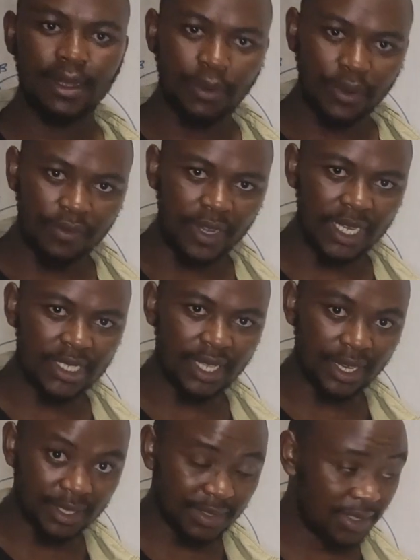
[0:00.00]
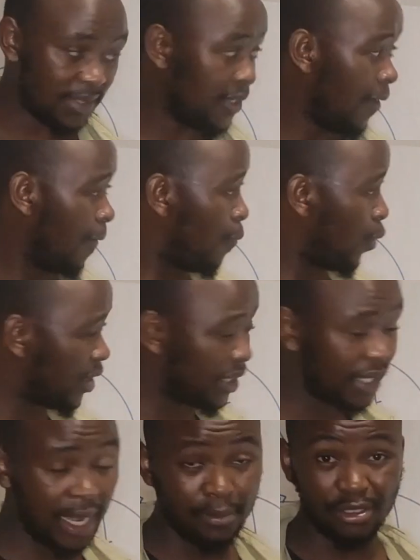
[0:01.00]
provide the reasons when
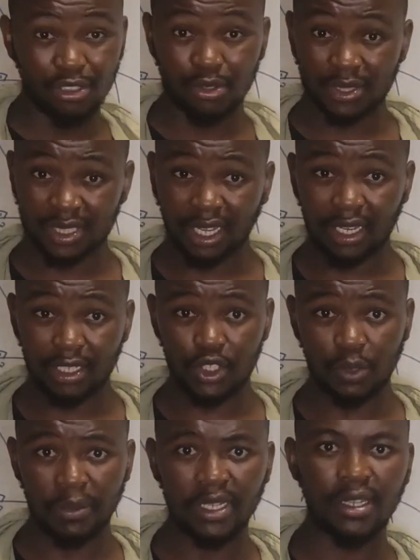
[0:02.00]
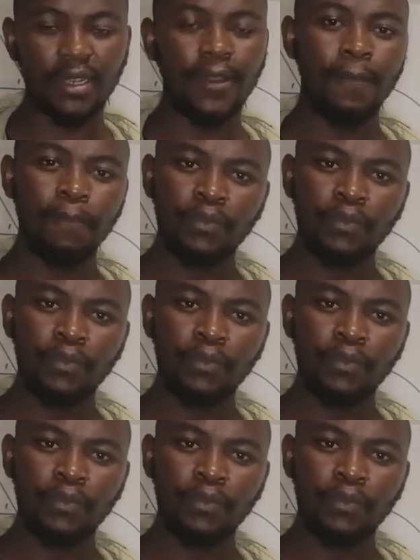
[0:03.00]
it comes to circle geometry.